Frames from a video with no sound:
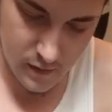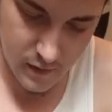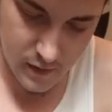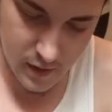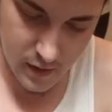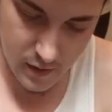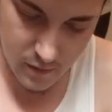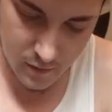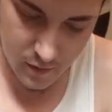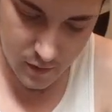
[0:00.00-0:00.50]

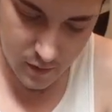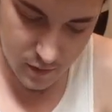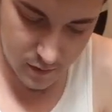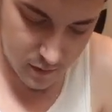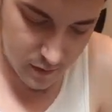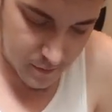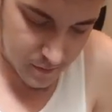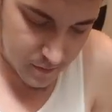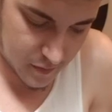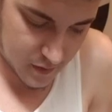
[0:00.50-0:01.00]
Then I will
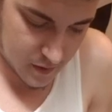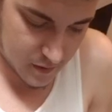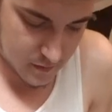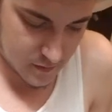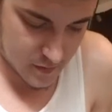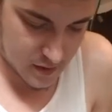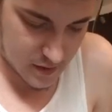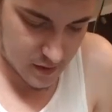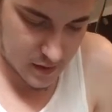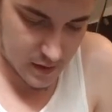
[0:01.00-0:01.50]
clip
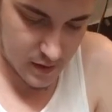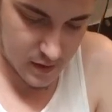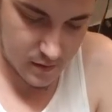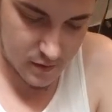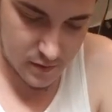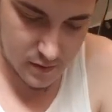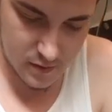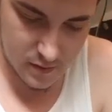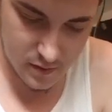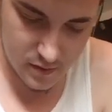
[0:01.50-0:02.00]
them
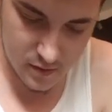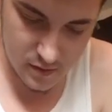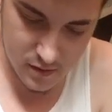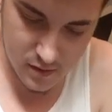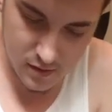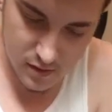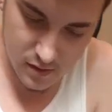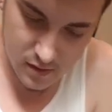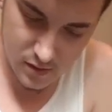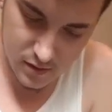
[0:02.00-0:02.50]
together.
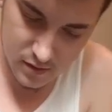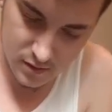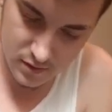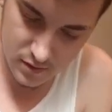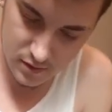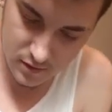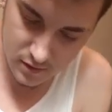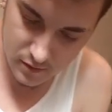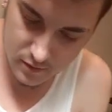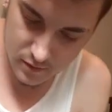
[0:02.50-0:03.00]

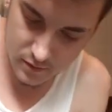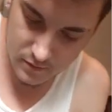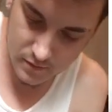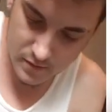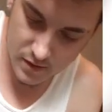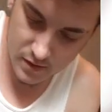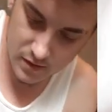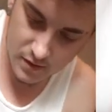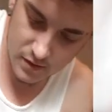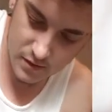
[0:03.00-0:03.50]
So
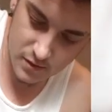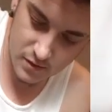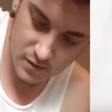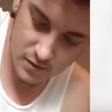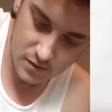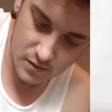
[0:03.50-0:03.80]
just gonna